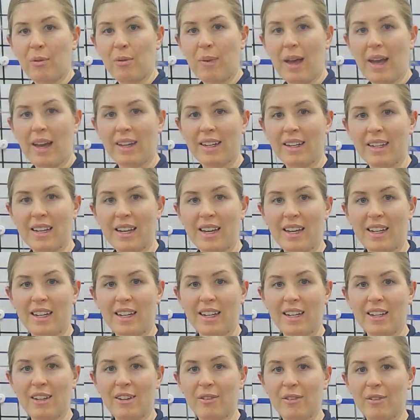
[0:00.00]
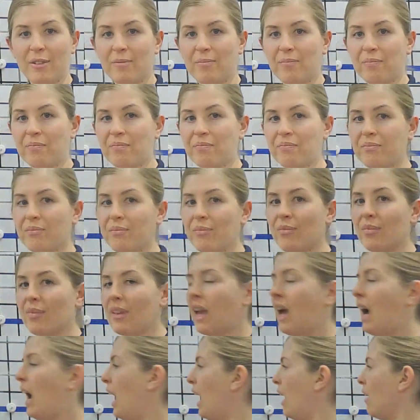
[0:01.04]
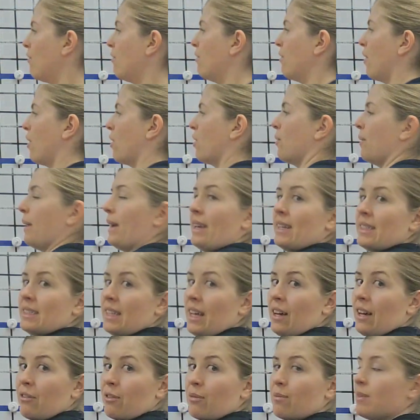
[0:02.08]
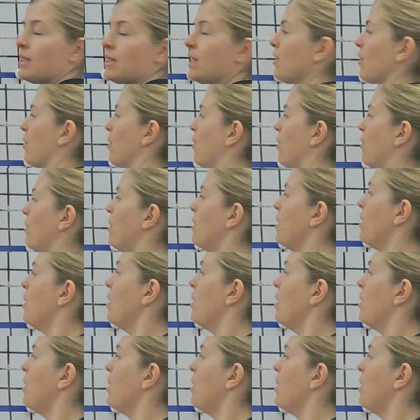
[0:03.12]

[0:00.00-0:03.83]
Go back negative. How far away is that from 0?